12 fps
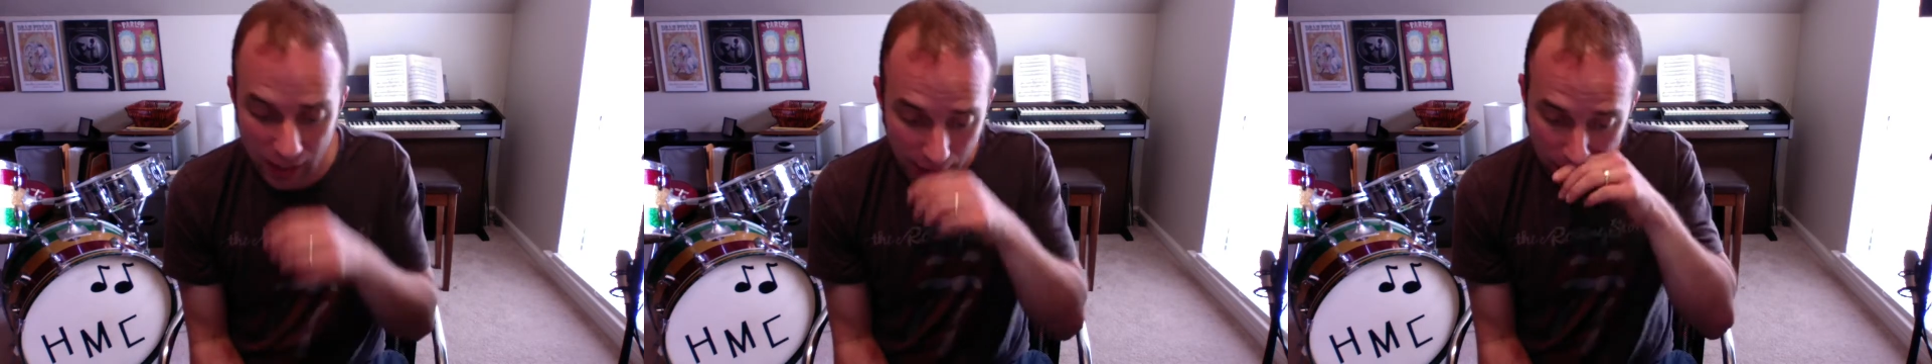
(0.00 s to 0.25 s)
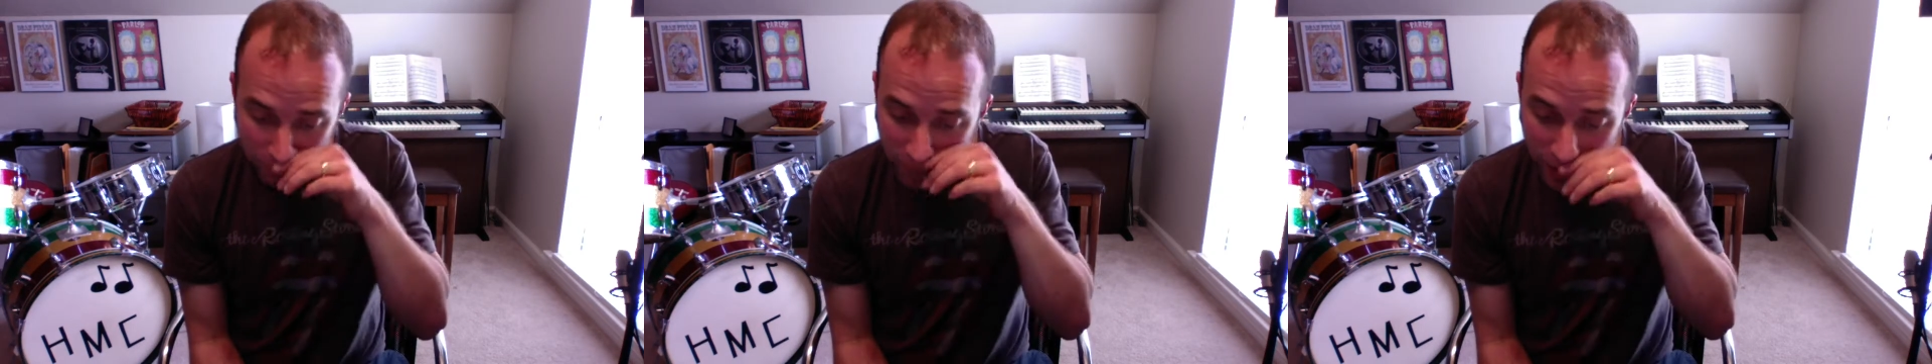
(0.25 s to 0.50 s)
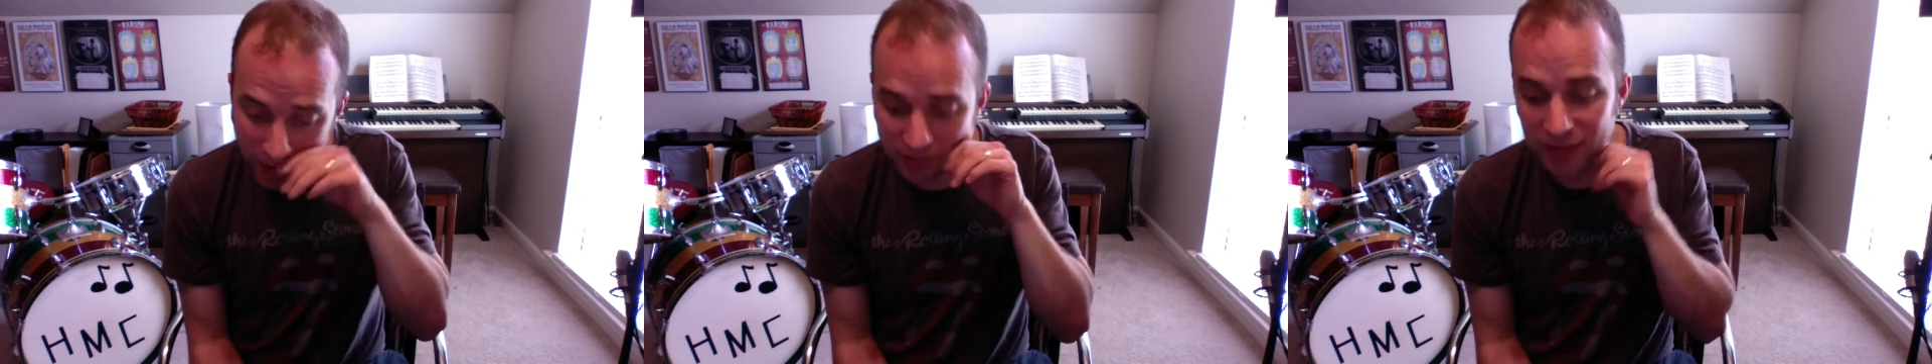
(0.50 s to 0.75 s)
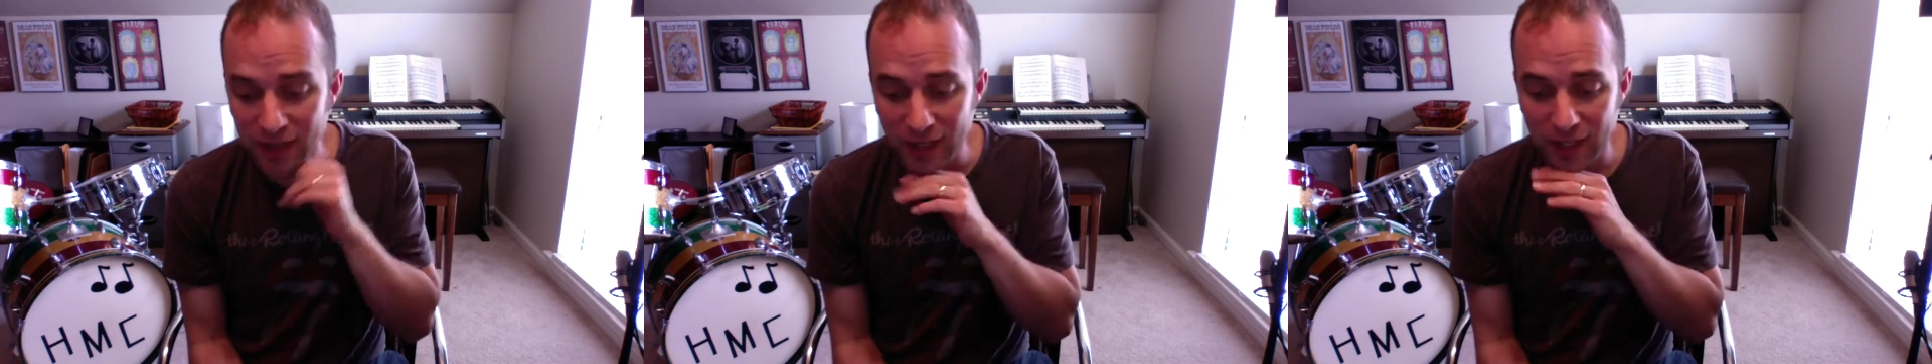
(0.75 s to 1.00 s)
And in
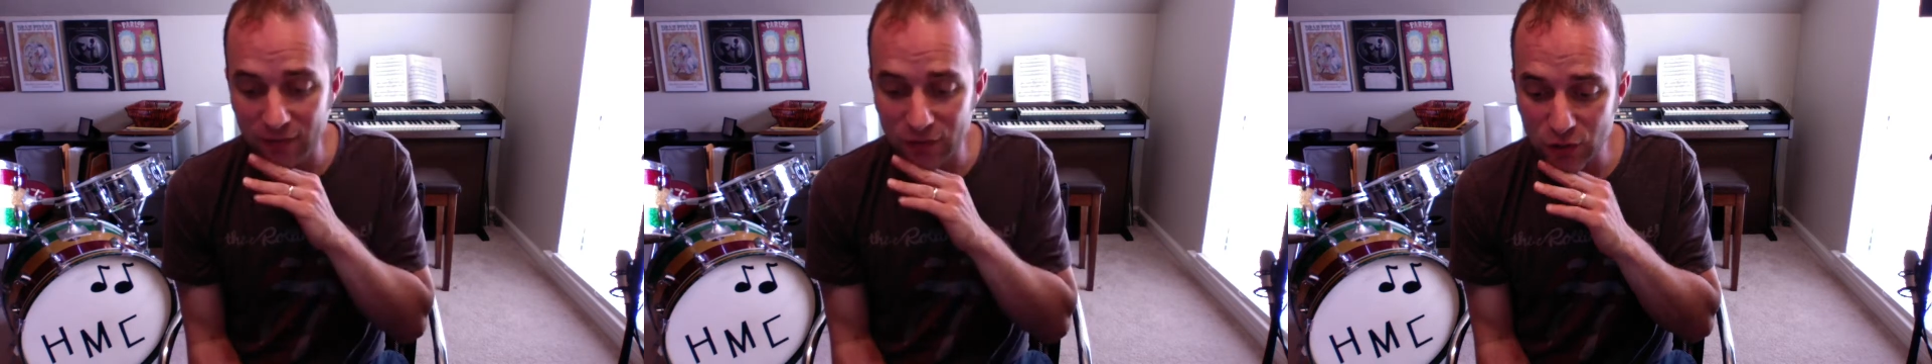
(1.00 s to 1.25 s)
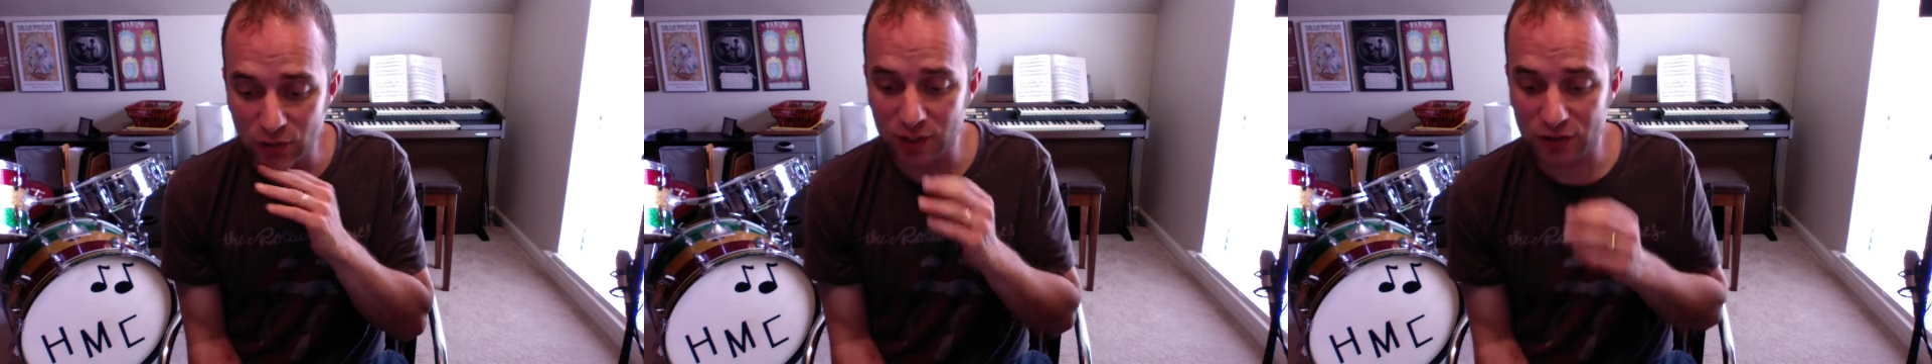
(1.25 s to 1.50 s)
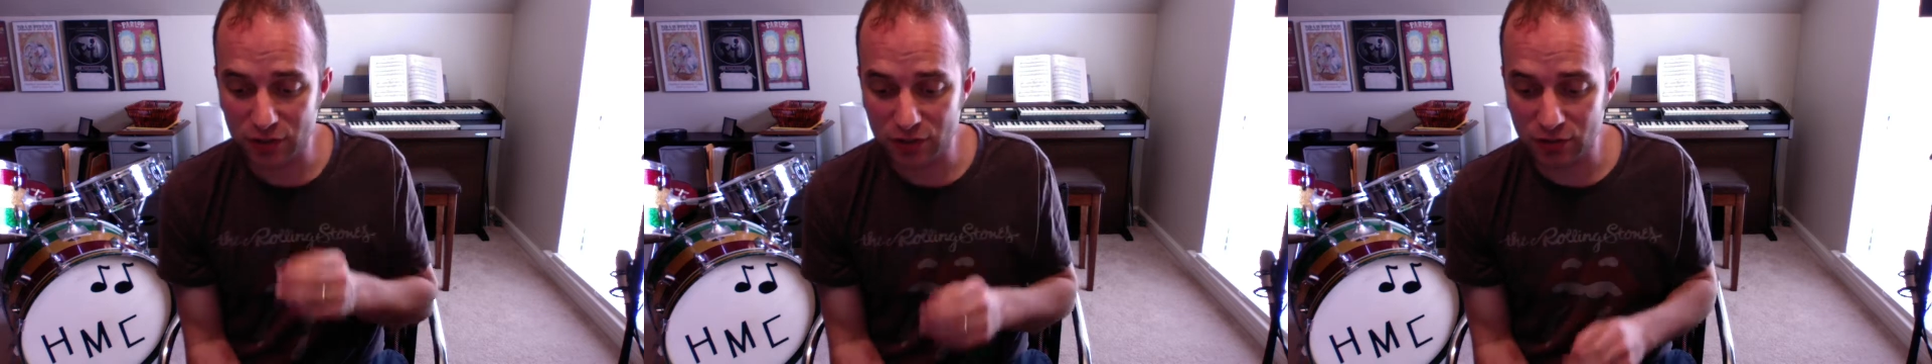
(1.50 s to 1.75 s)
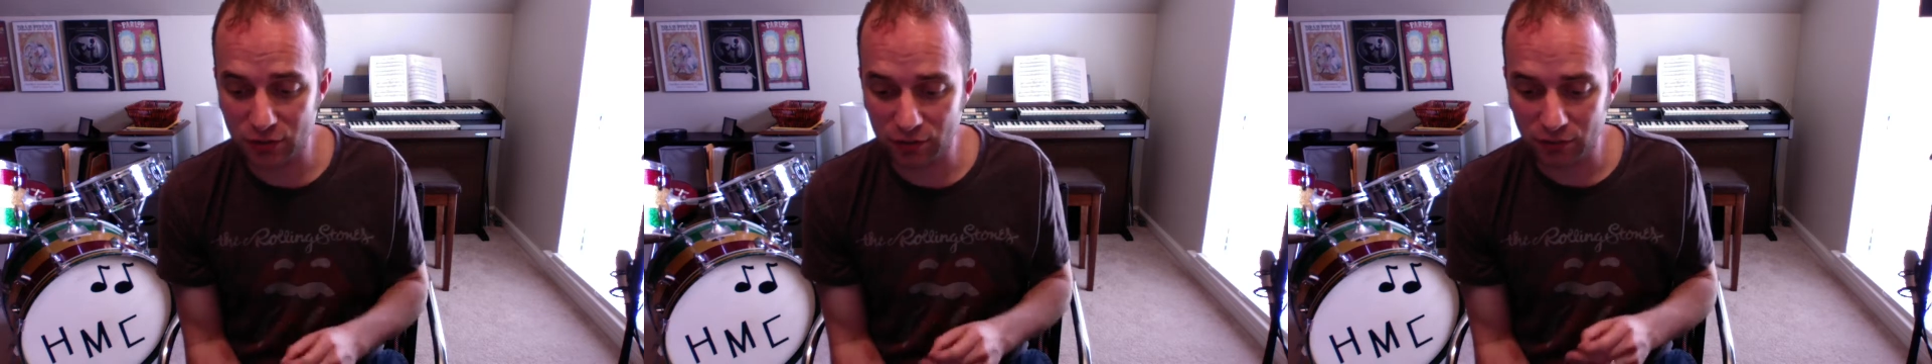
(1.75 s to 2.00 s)
fact, if you can just
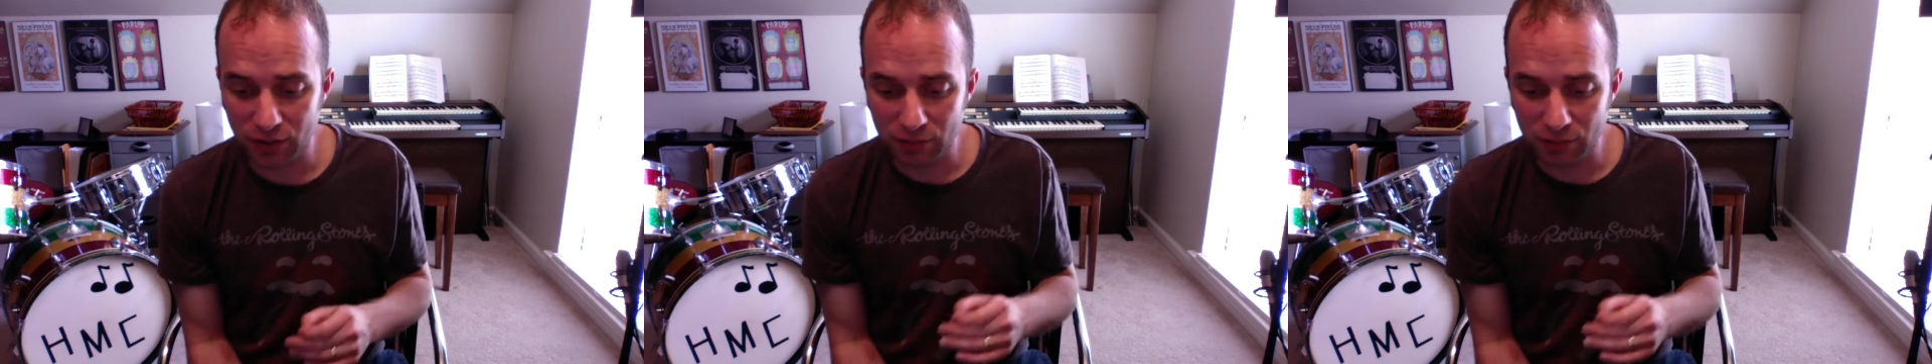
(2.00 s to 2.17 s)
sort of